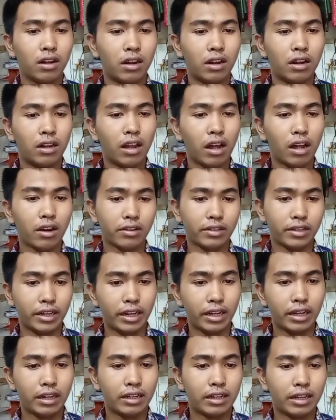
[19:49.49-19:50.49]

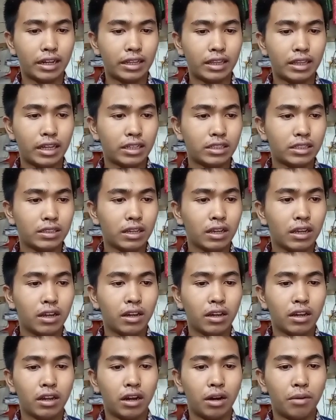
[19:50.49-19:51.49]
learning, it is
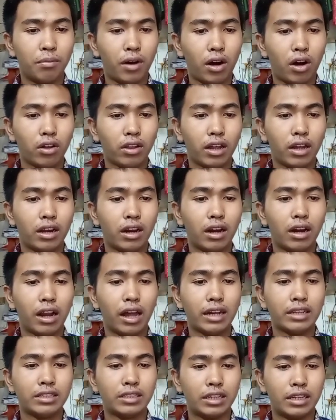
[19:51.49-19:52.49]
about
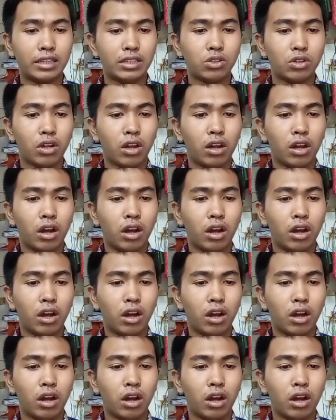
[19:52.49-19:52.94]
analysis.